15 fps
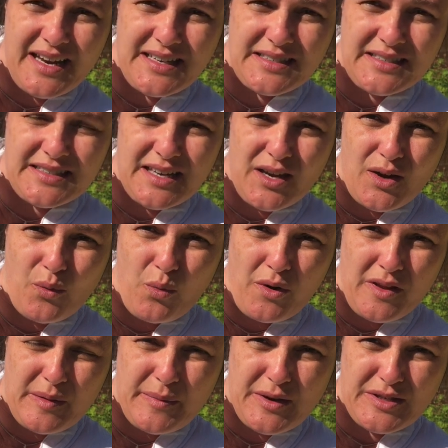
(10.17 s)
It's
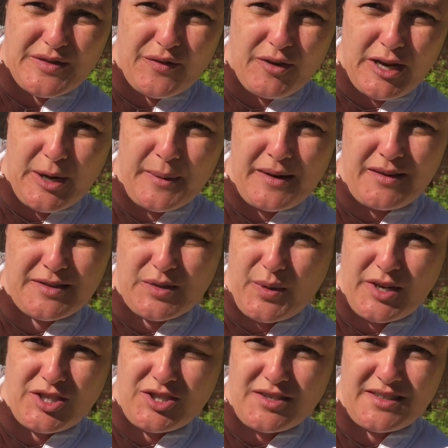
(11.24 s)
one of the most frequently
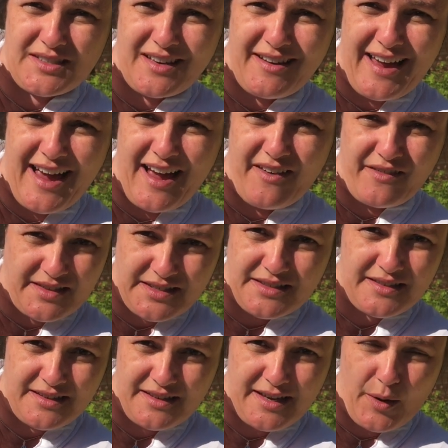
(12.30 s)
asked questions I have
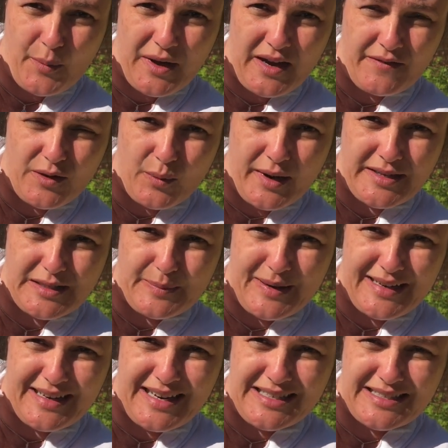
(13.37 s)
is, can we have the weighted
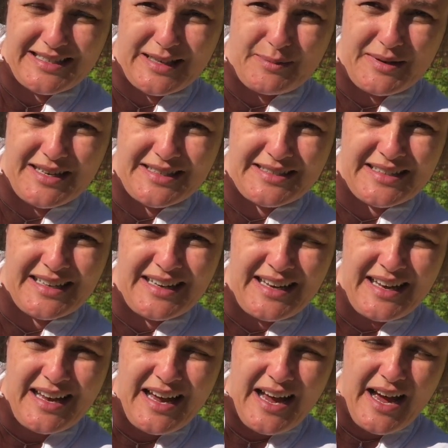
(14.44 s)
blanket today, please?
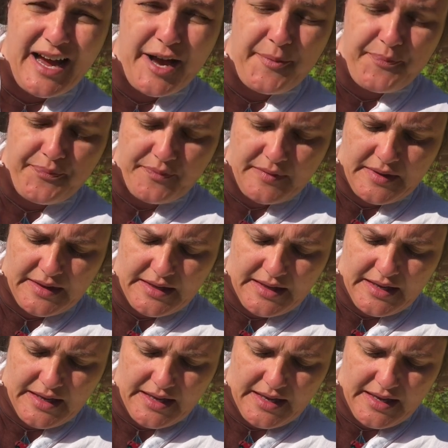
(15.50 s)

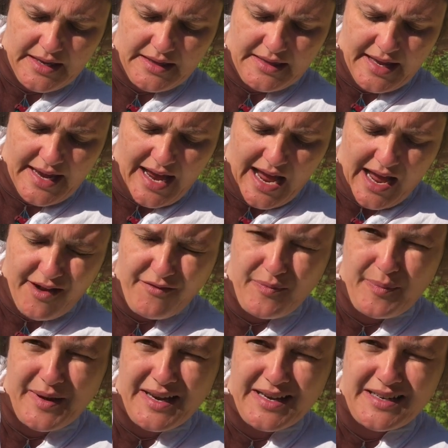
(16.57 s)
They
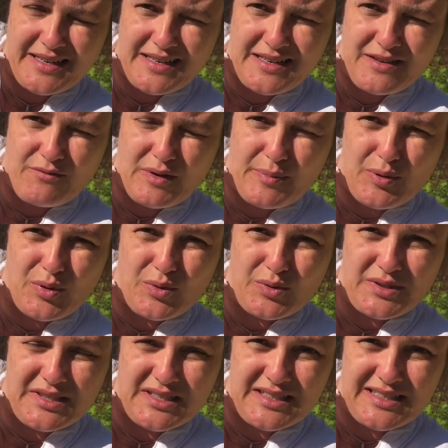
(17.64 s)
have been
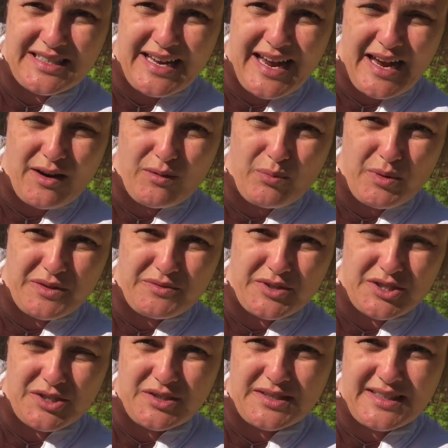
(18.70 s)
reported to help with
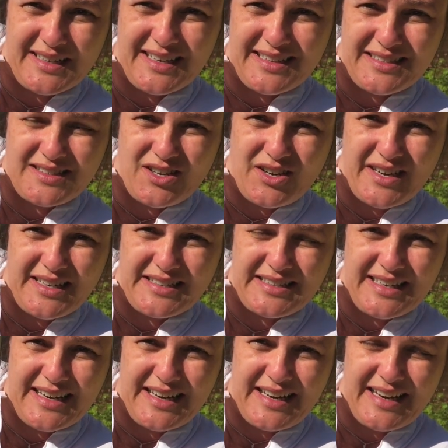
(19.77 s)
reducing
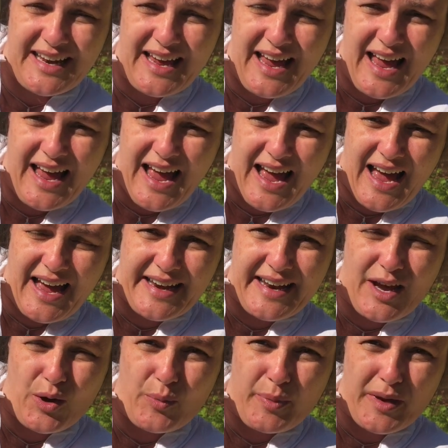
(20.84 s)
anxiety
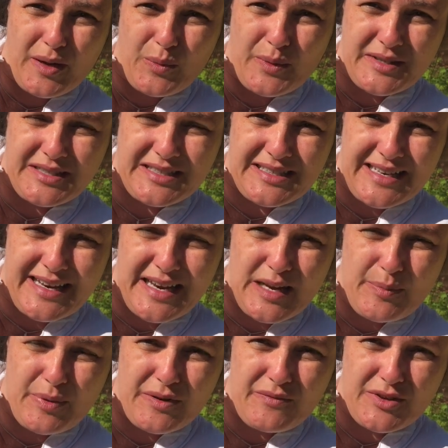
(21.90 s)
and helping with
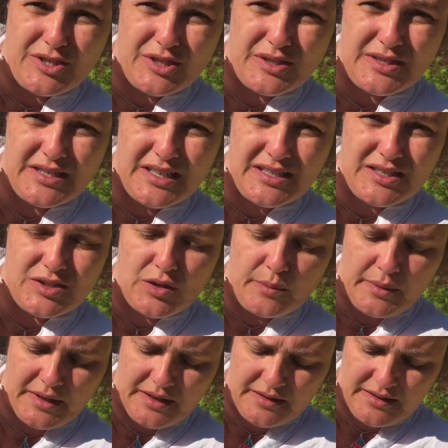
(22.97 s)
sleep and reducing
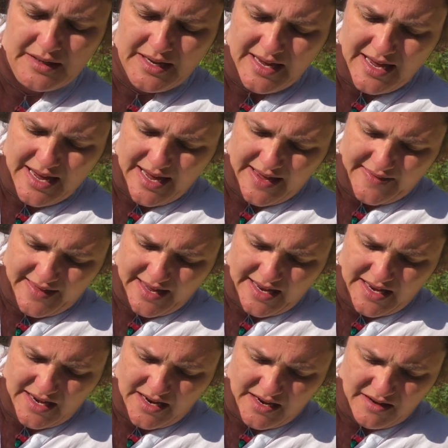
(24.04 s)
insomnia. And
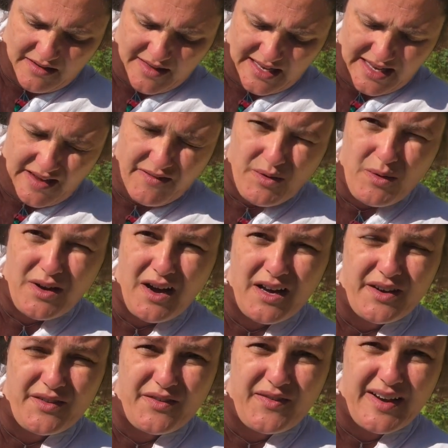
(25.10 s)
they give you a
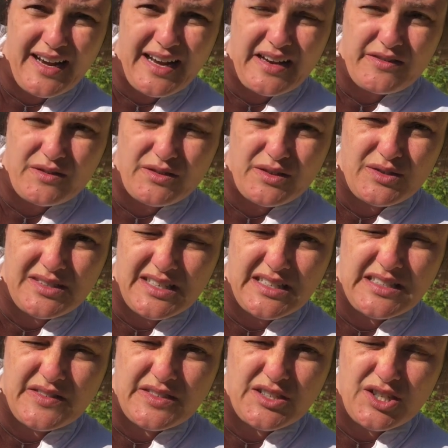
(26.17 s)
kind of feeling of a real
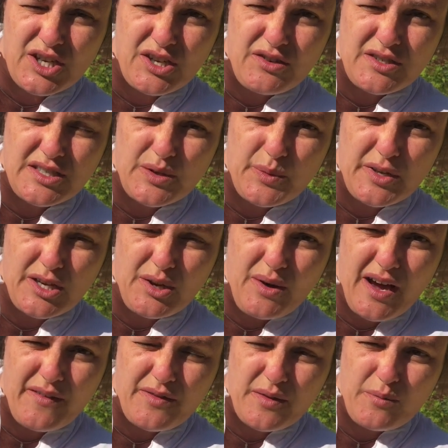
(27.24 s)
sense of security when you
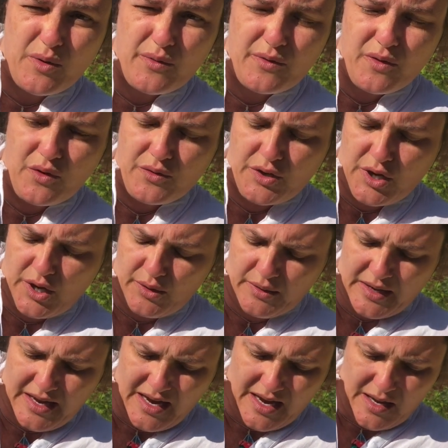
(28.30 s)
have them on you.
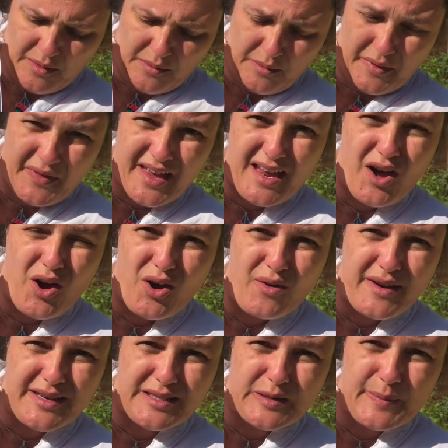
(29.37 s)
But they
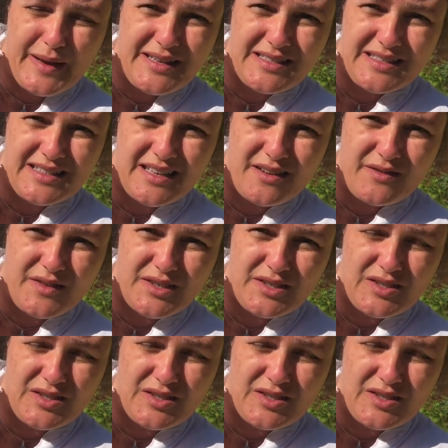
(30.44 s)
are expensive.